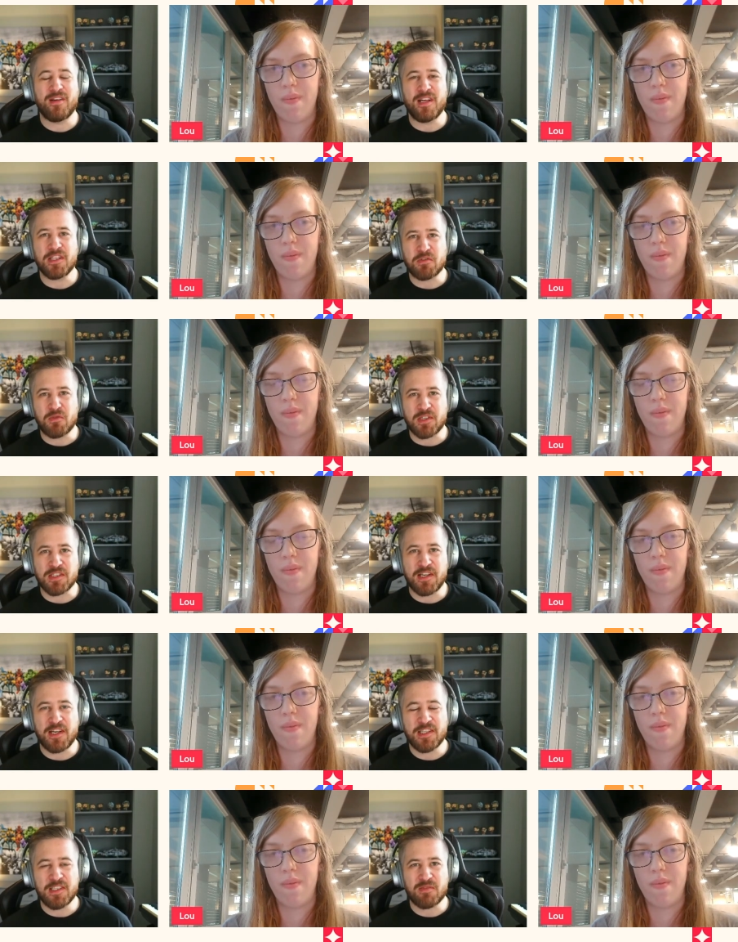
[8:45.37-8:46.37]
Speaker 1: interesting,
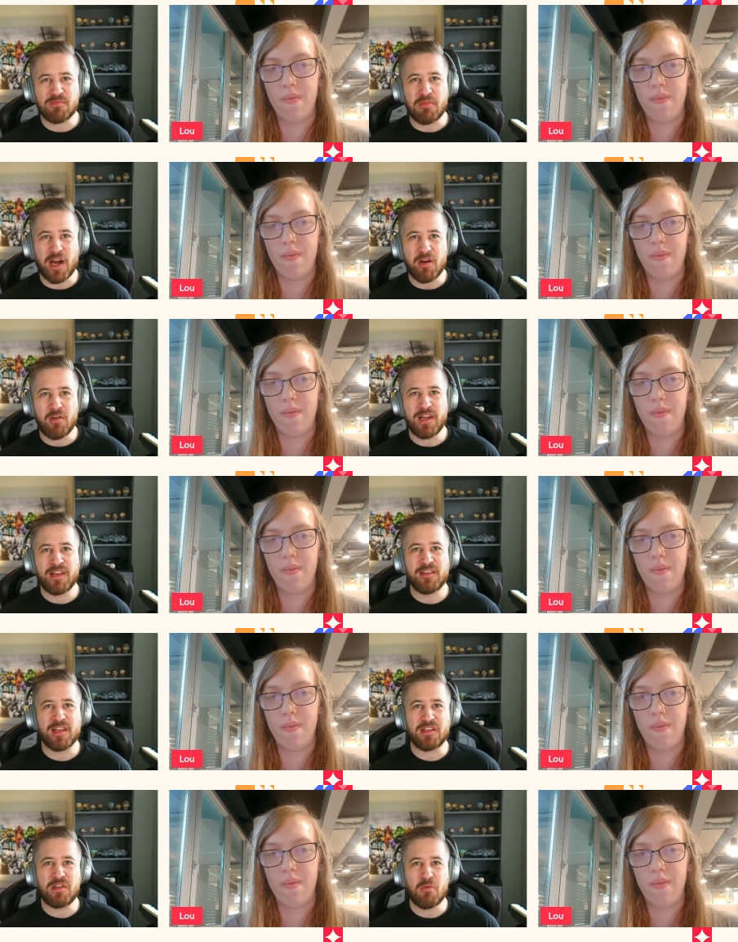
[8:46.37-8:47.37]
inspiring
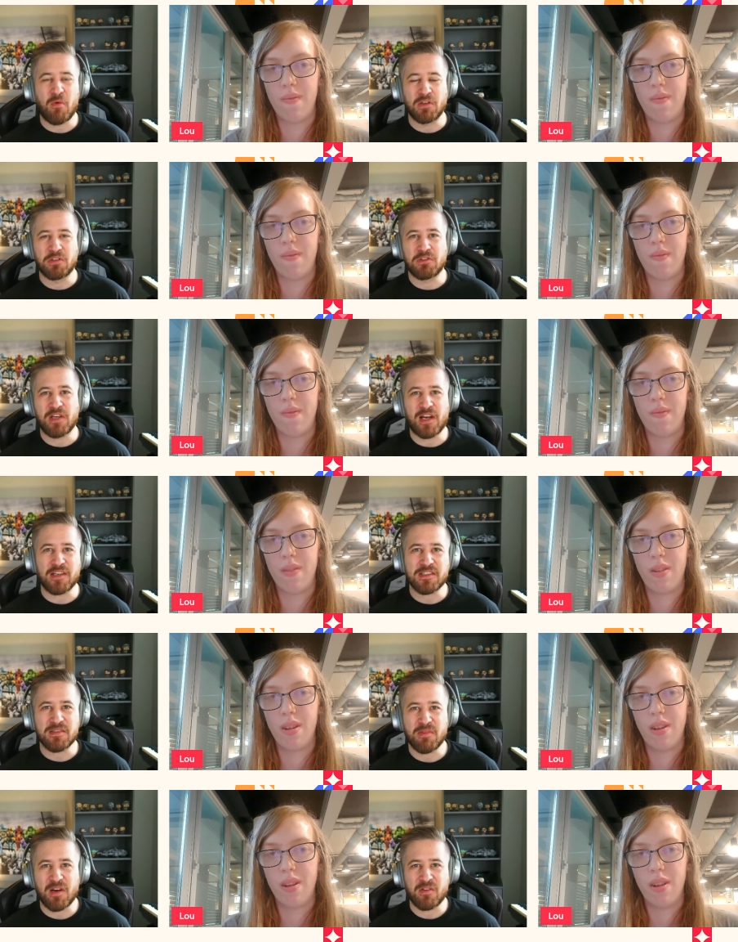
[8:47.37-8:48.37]
that you want to tell us
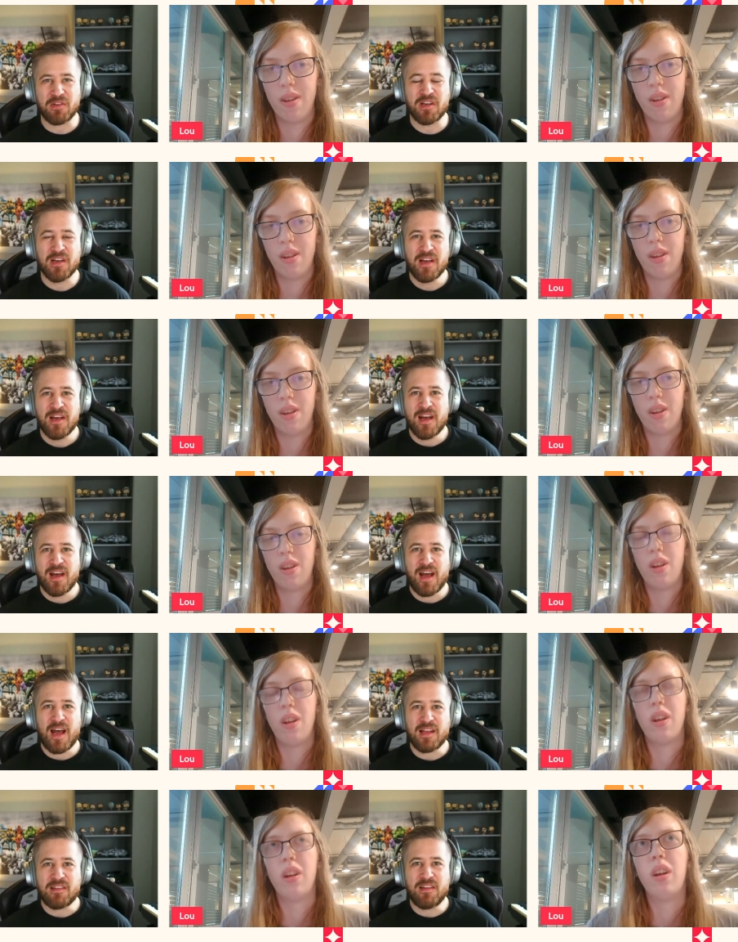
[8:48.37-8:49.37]
about
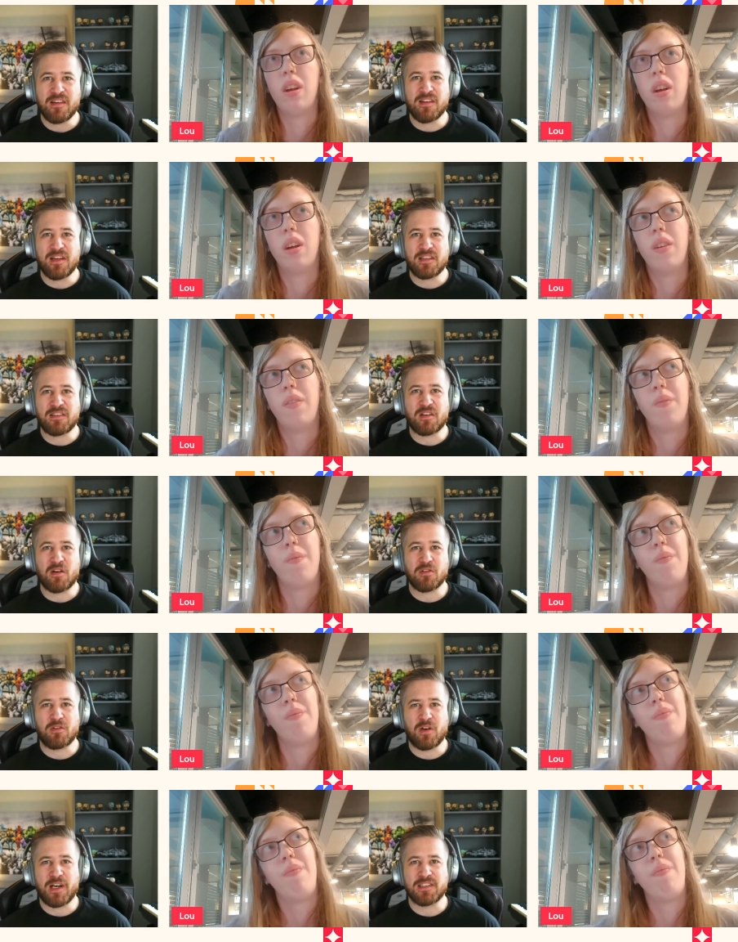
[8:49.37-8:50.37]
at the at the
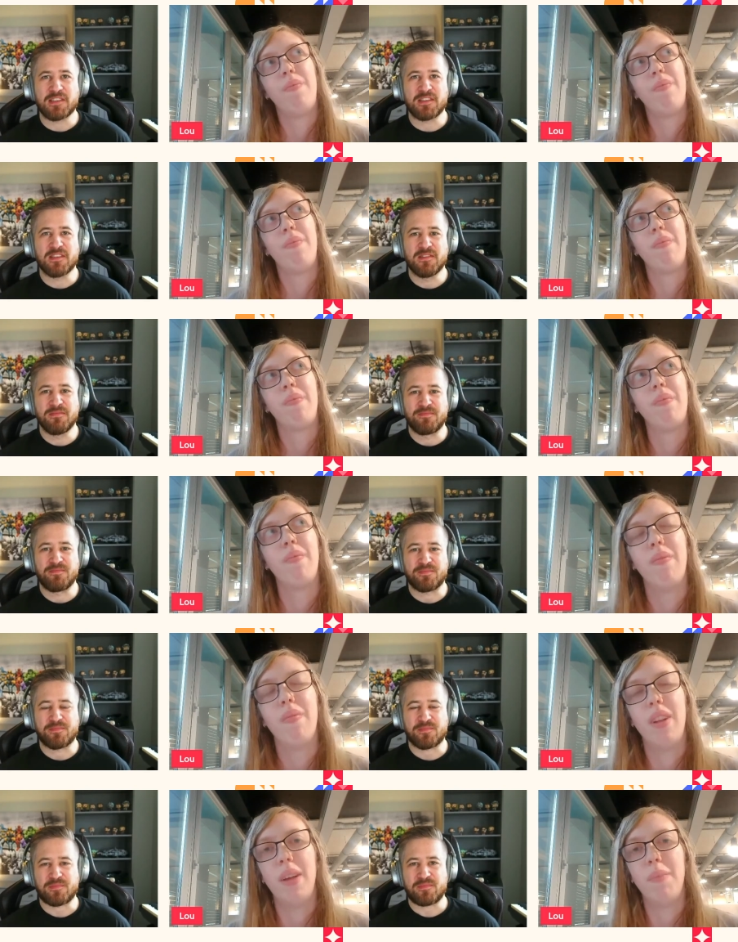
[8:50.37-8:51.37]
congress?
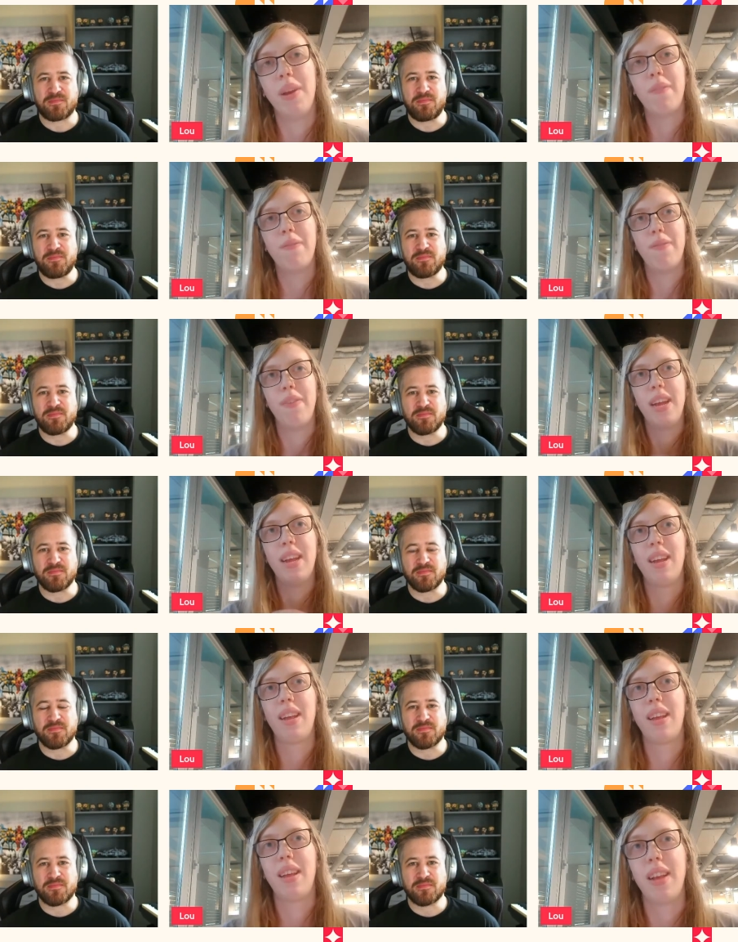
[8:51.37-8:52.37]
Speaker 2: Let me
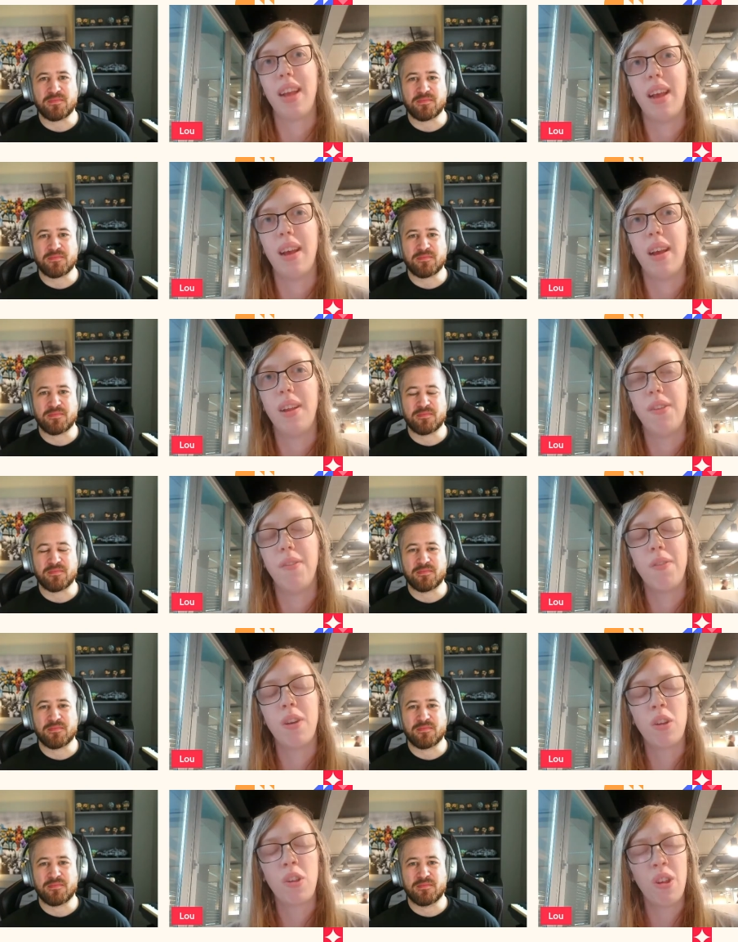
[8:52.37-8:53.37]
think. There
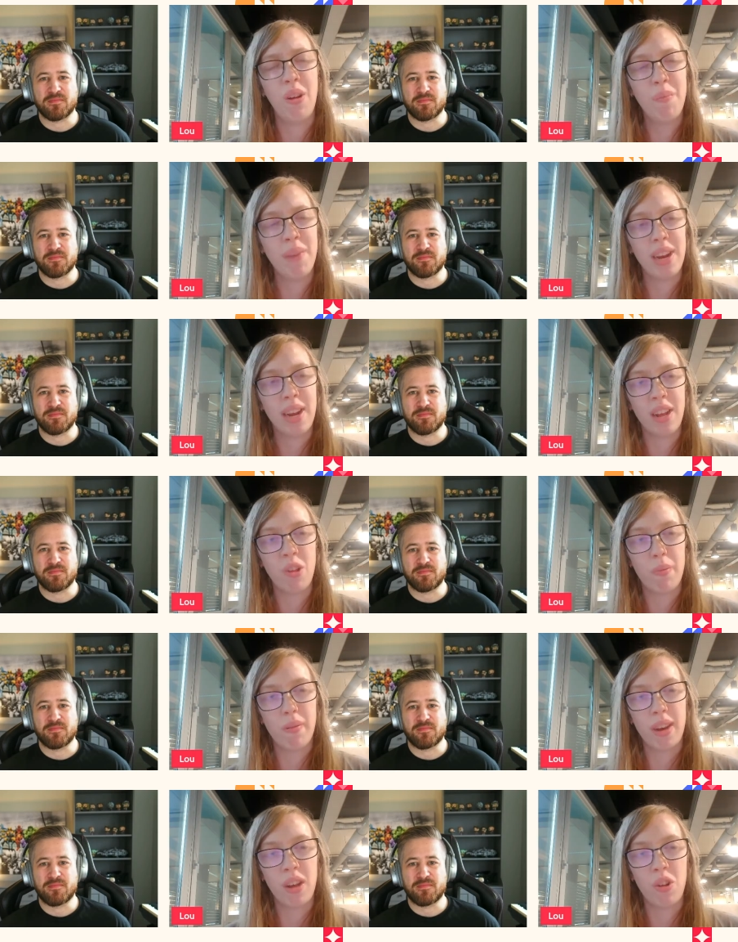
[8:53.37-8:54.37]
were so many
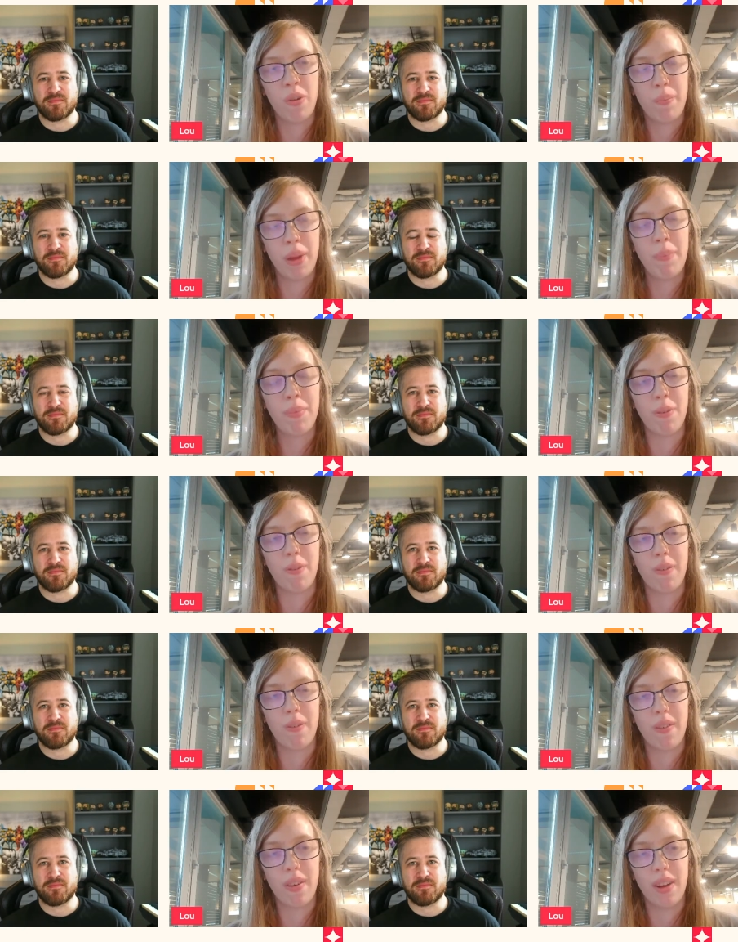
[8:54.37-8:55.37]
inspirational
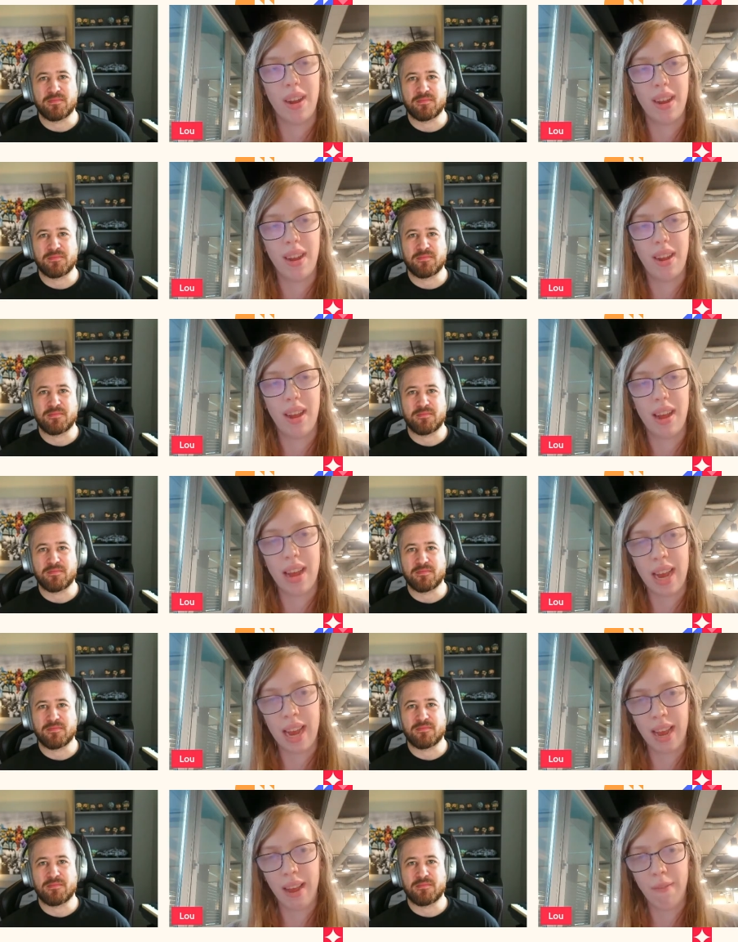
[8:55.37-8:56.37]
people. Like
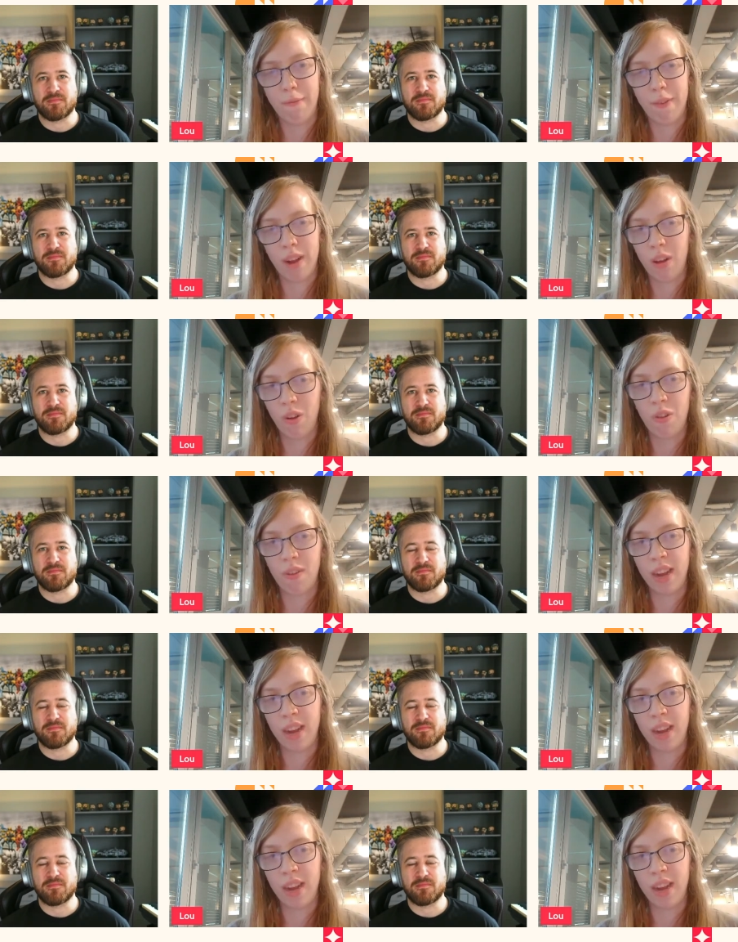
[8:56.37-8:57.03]
I follow